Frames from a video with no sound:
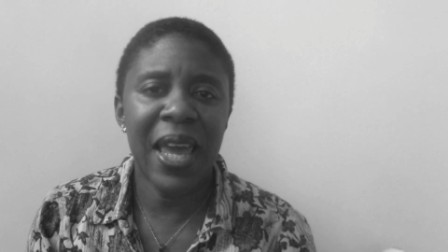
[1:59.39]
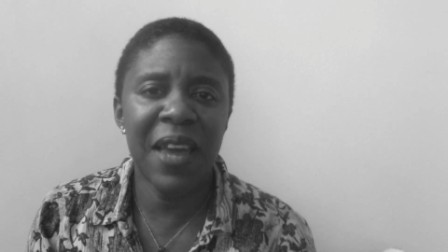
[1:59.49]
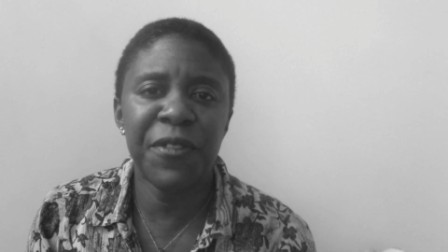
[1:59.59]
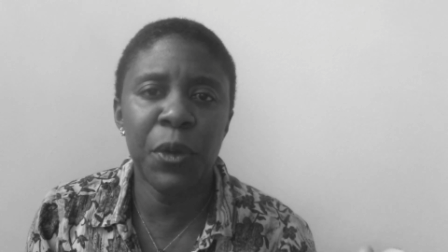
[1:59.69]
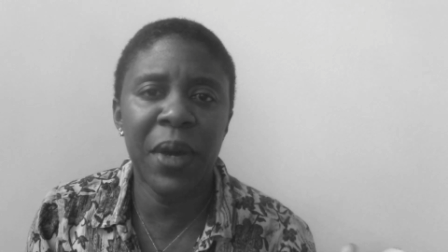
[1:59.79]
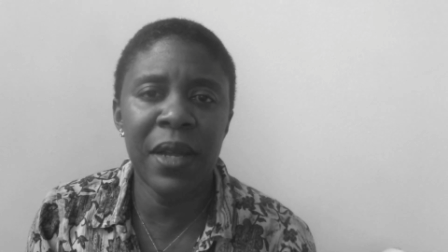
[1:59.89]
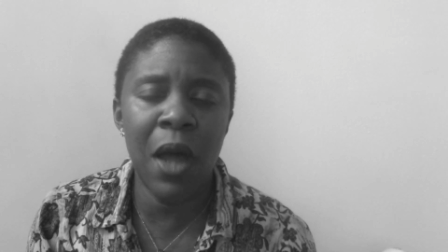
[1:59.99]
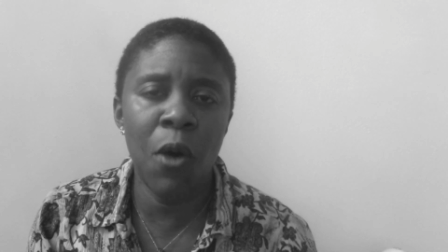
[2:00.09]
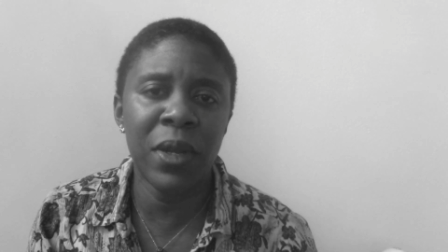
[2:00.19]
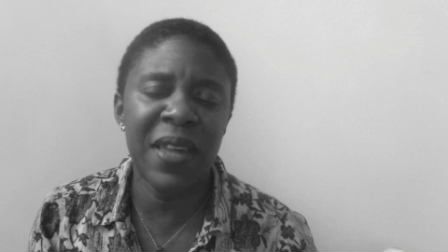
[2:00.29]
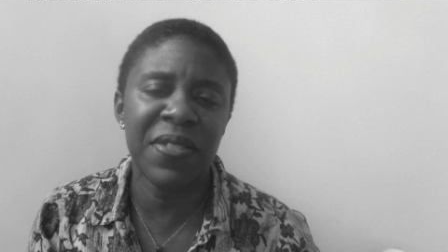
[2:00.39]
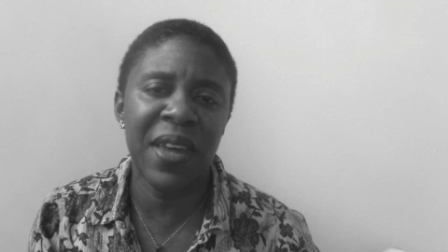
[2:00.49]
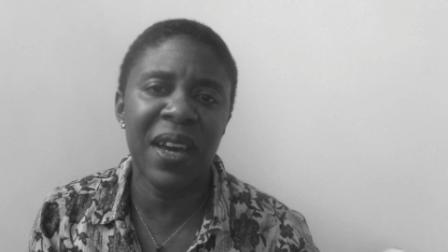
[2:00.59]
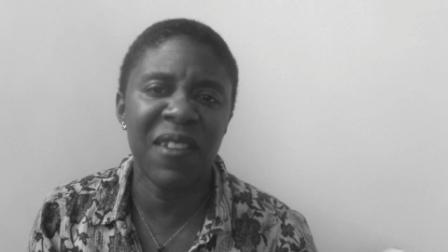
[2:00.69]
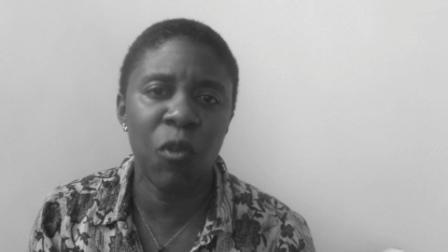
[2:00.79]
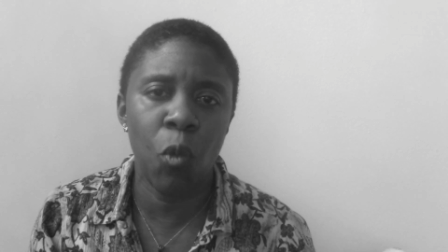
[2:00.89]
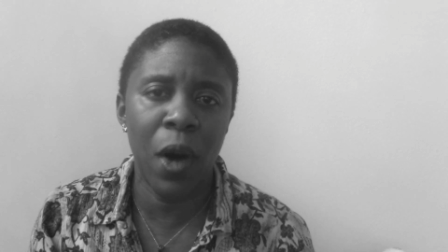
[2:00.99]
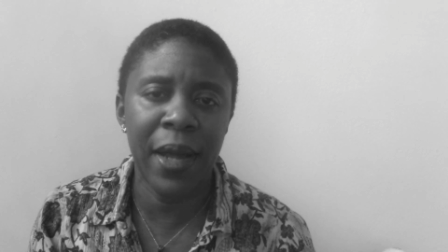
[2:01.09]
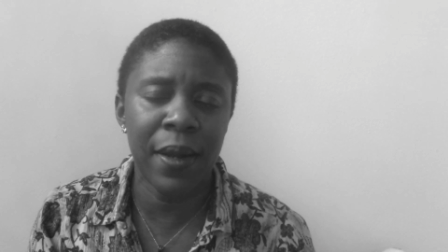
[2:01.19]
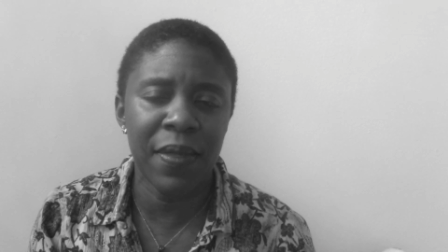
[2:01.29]
If you can only think of
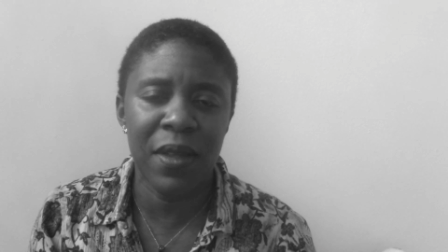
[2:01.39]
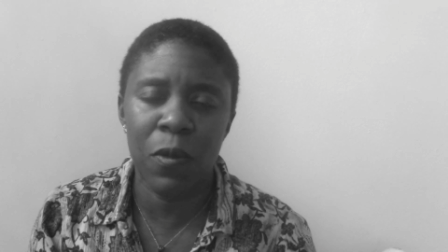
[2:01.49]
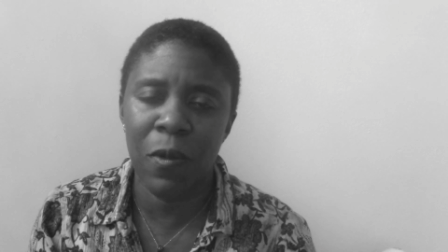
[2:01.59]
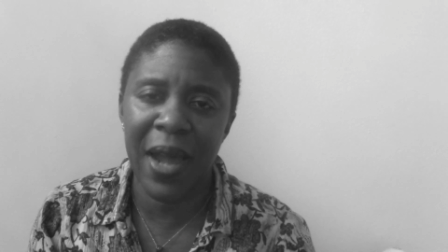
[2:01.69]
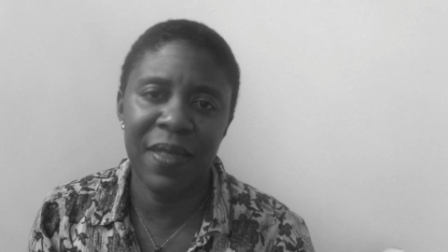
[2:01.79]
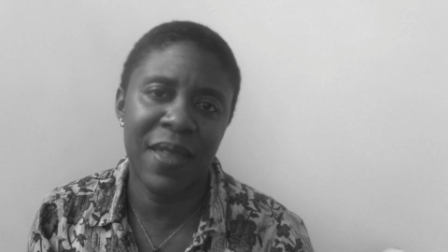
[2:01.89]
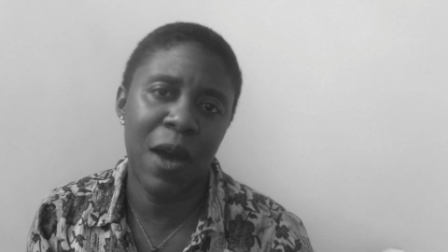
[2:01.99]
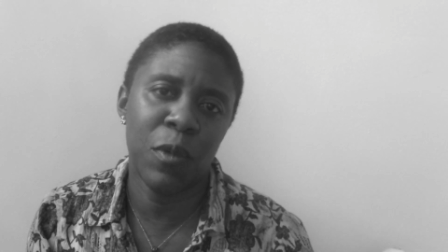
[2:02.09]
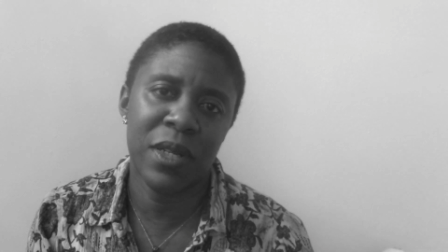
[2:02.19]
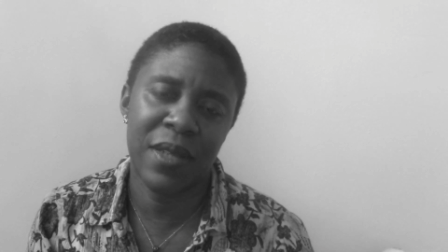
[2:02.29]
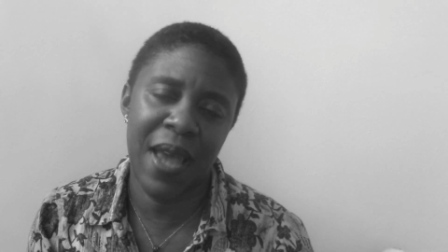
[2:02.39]
one, then write that one